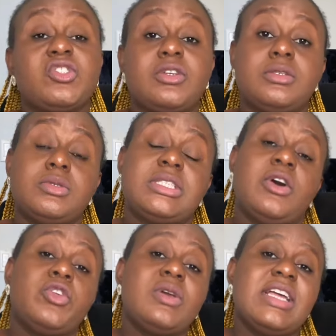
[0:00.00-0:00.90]
going to tell
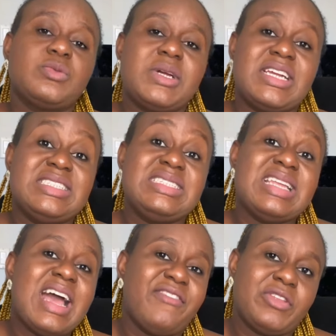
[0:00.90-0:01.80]
you guys what I did
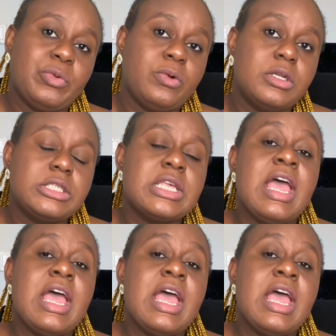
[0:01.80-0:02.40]
afterwards.